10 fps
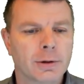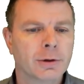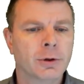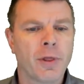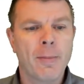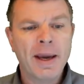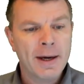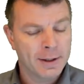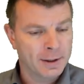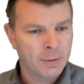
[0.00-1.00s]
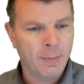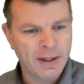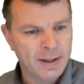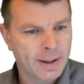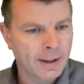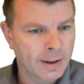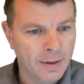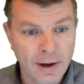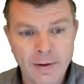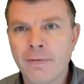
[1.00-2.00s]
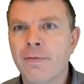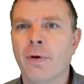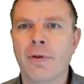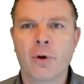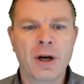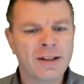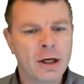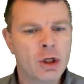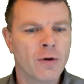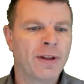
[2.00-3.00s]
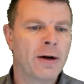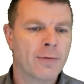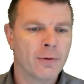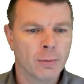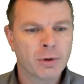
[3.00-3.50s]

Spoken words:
So the backend is basically there for the organization of Terraform.